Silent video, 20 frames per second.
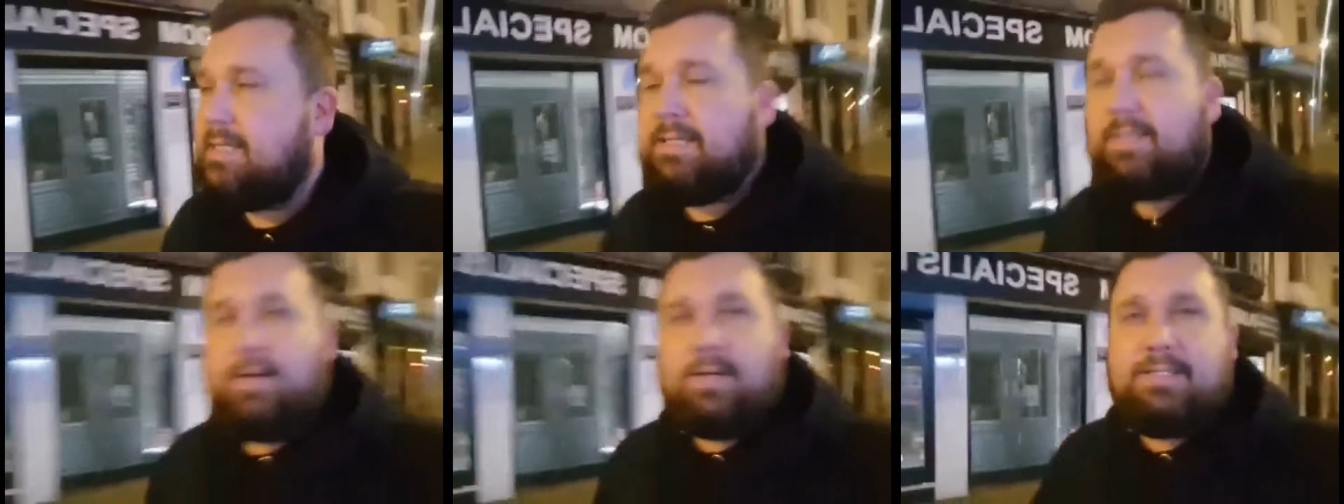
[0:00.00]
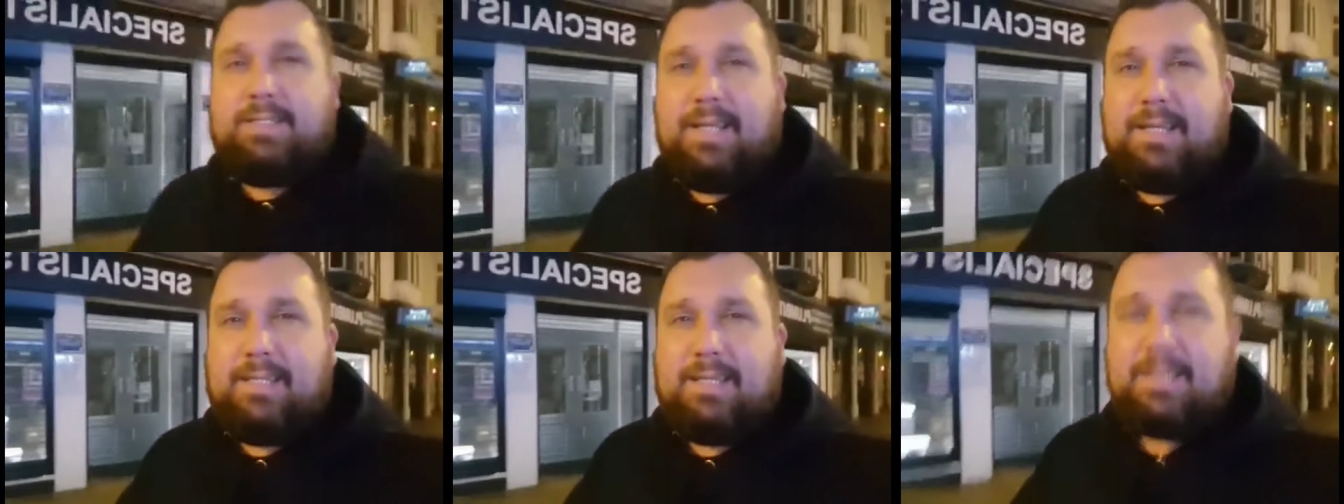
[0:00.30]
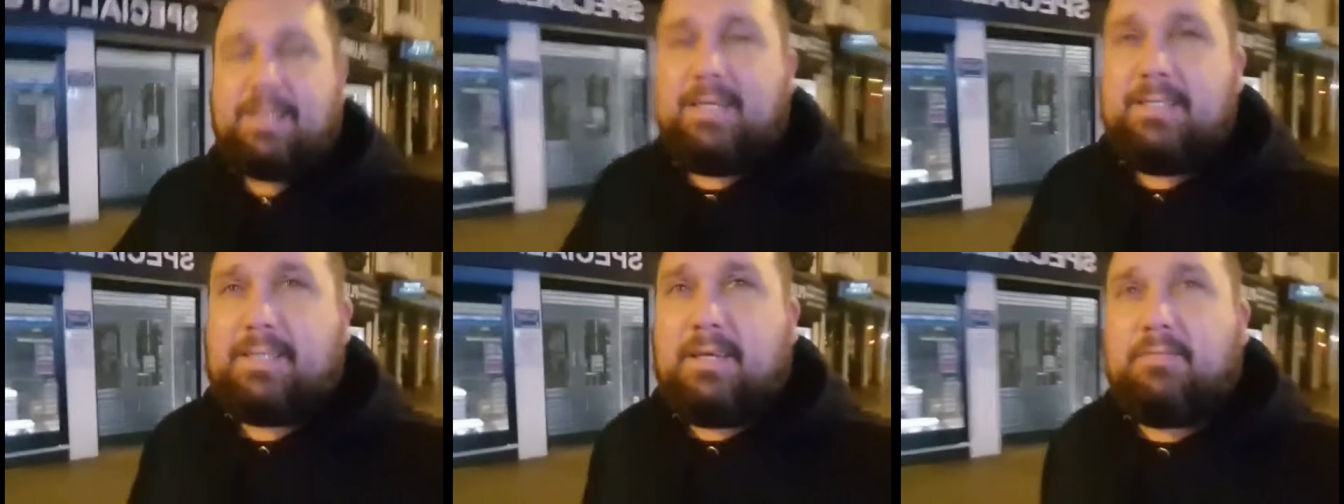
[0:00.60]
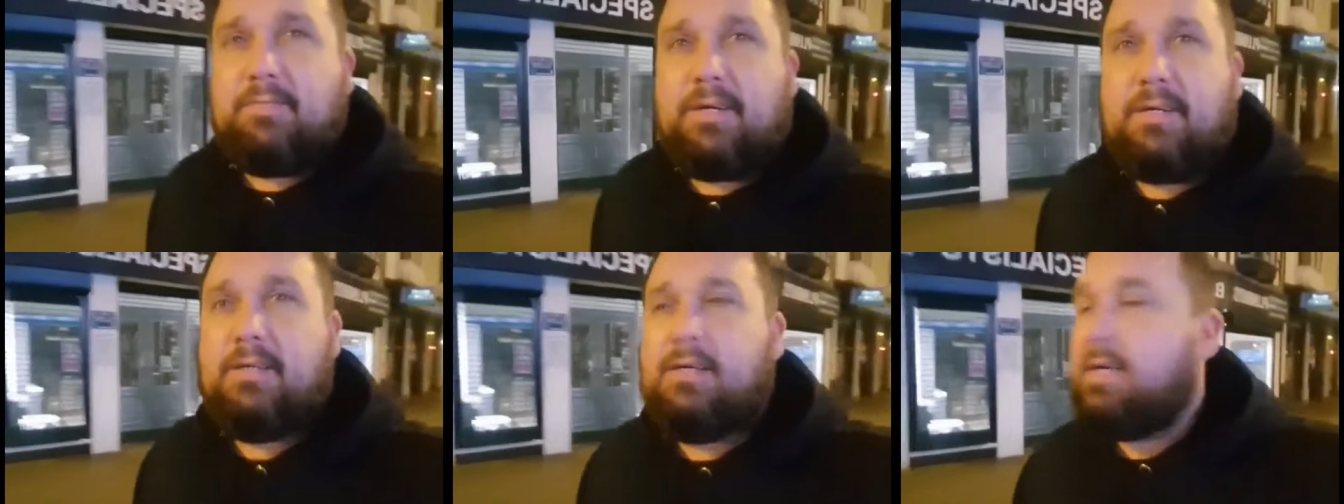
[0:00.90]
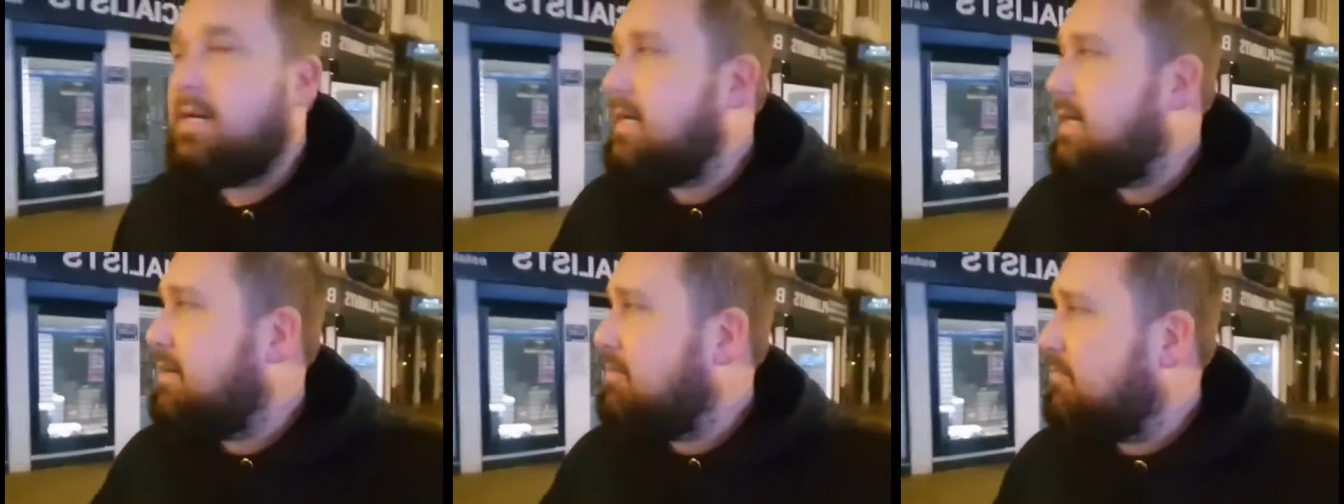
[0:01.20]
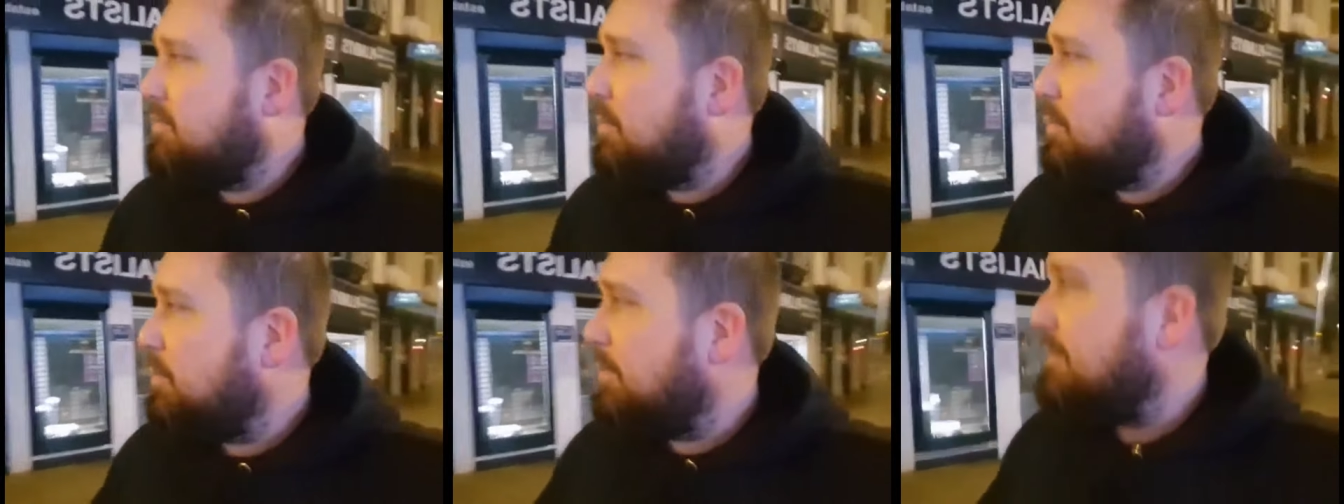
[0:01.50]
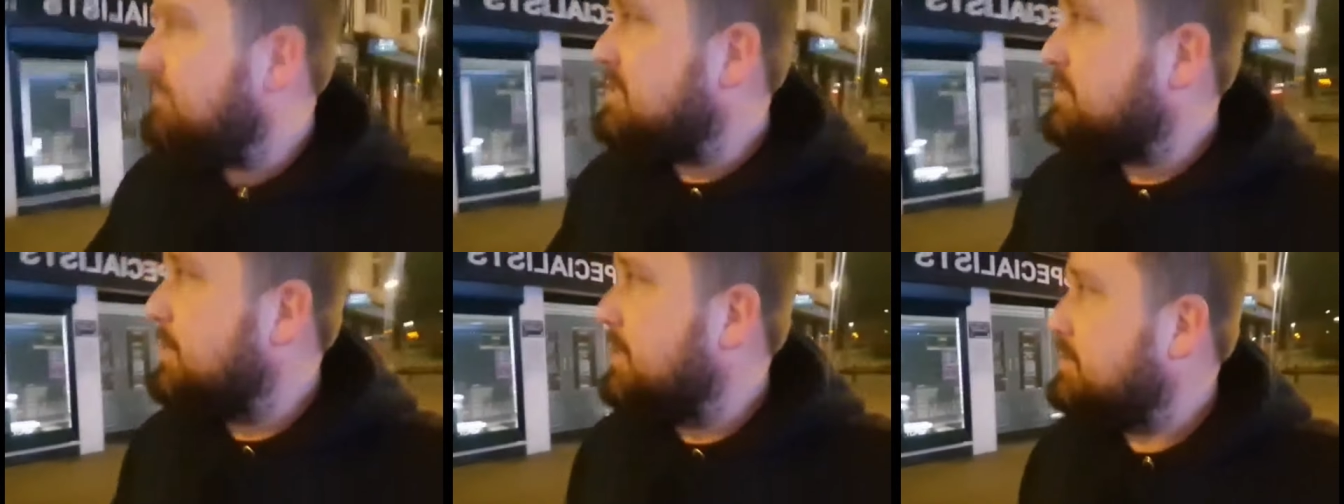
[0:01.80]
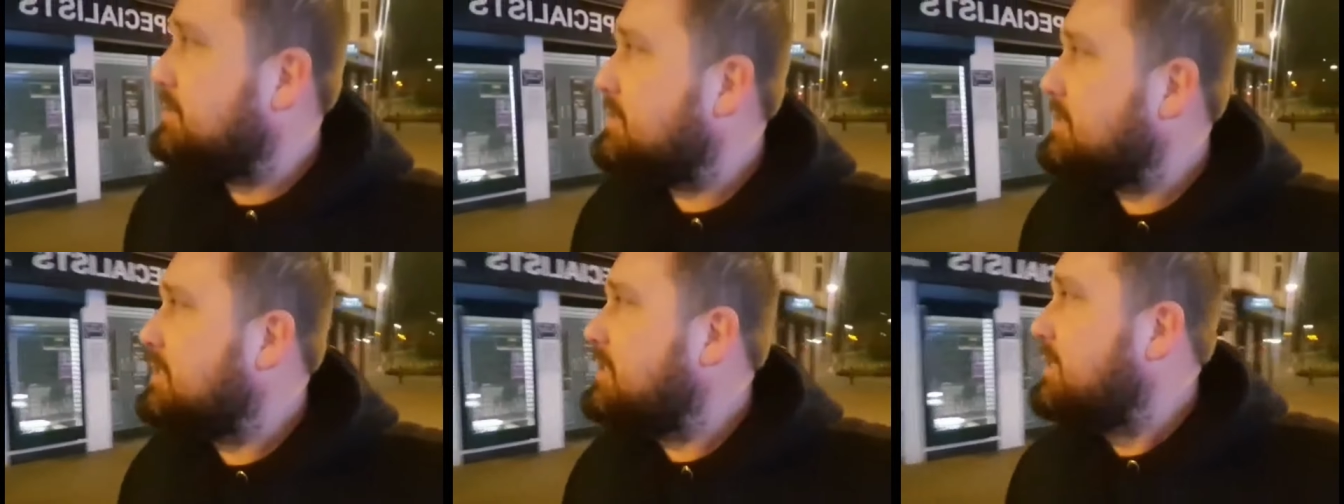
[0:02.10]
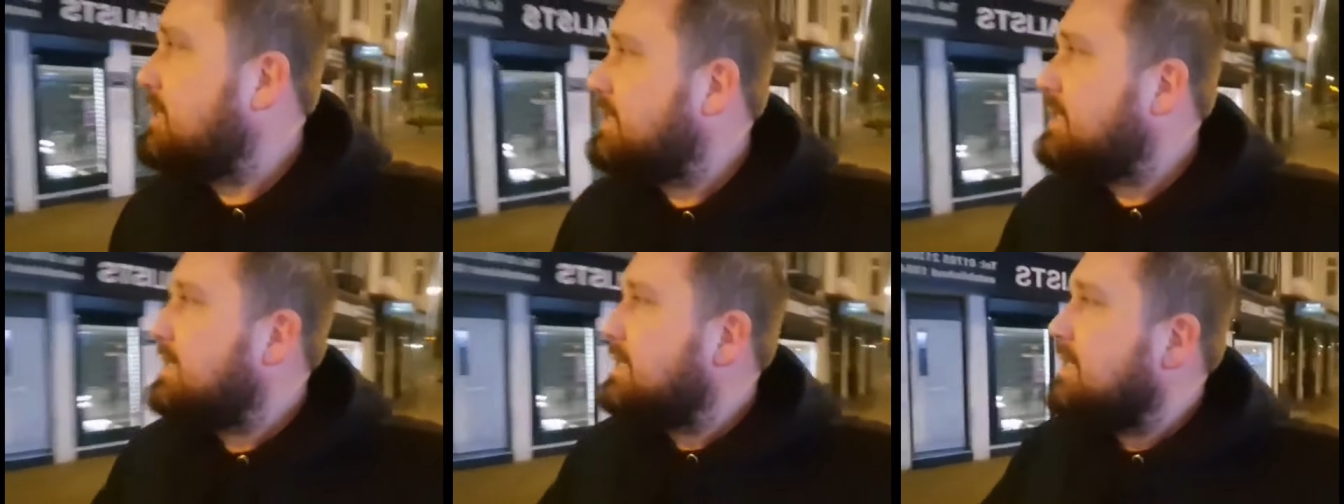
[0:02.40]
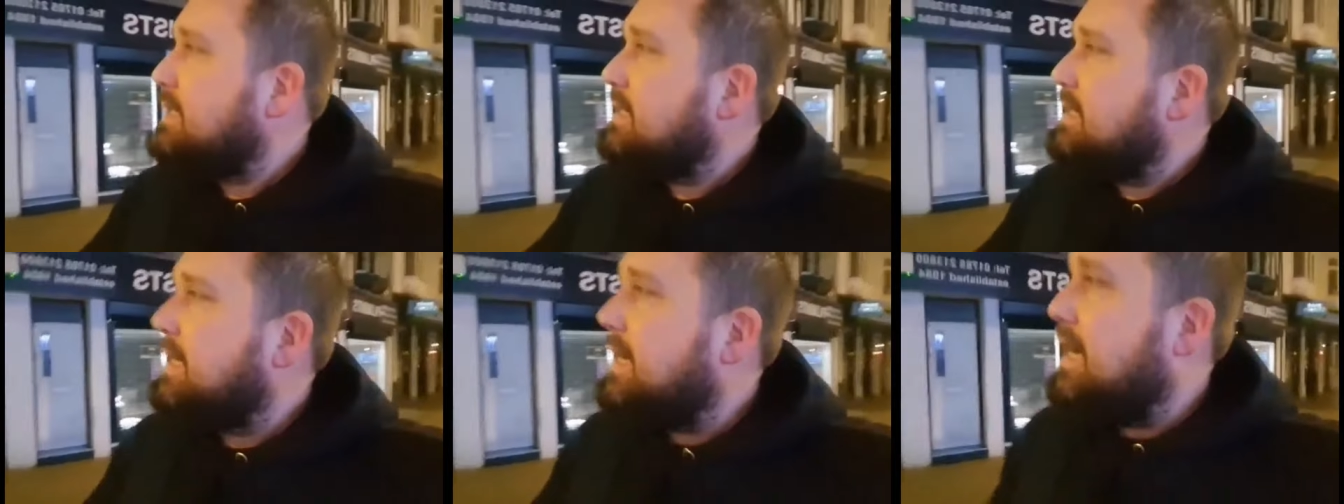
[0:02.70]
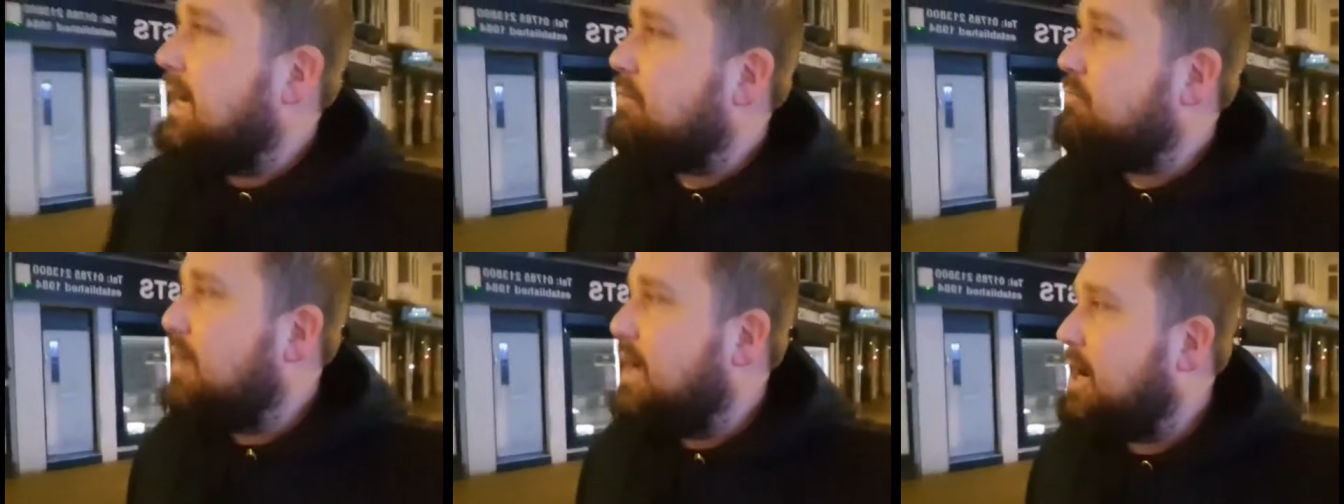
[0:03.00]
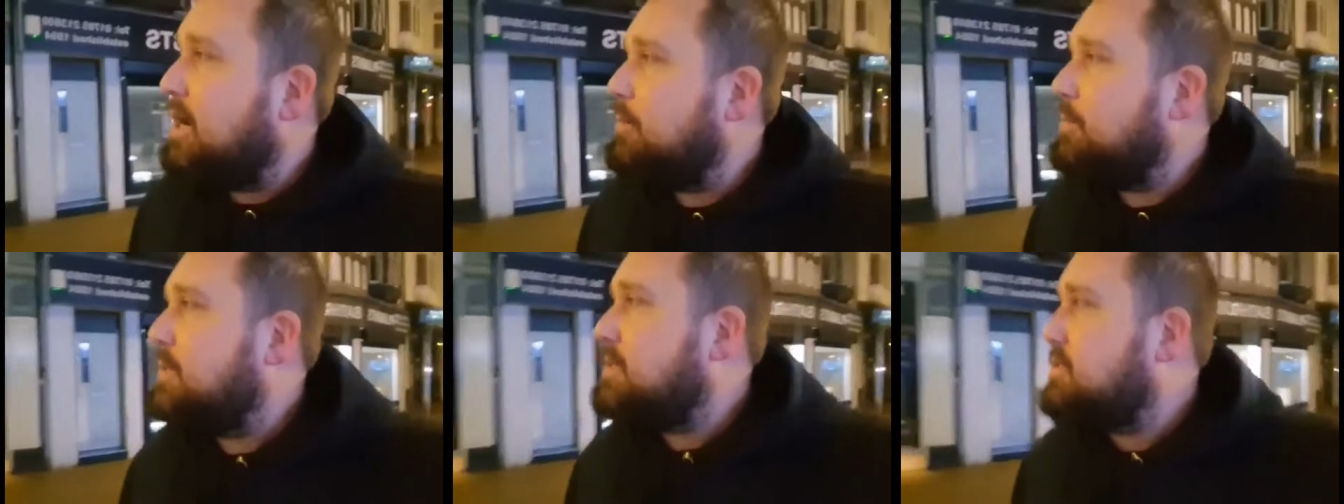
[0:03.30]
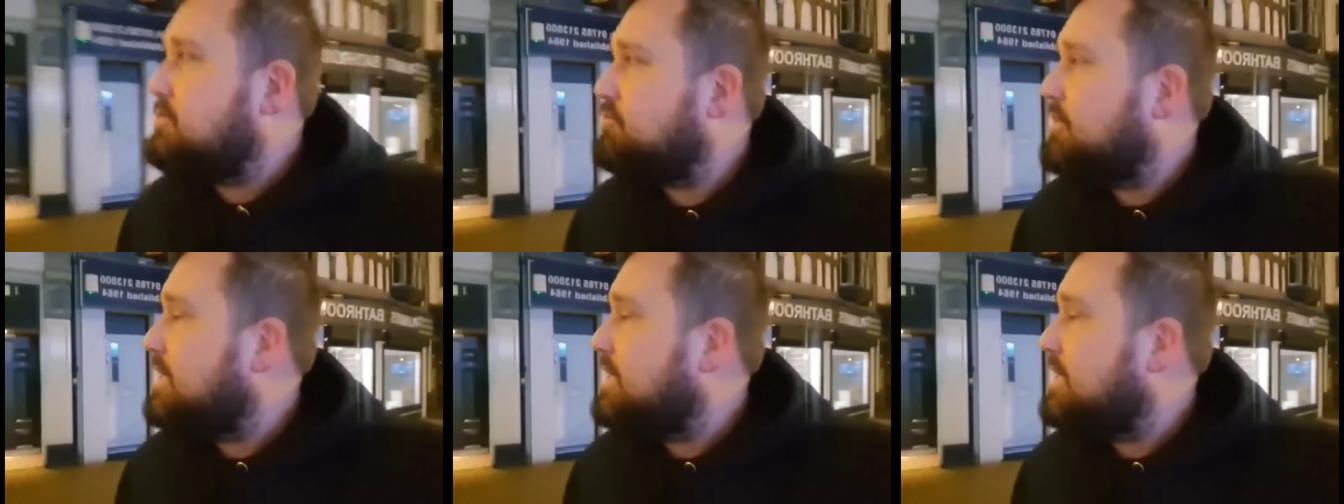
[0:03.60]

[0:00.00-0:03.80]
19 of the day so far. Uh, former Wetherspoons. Uh, reopened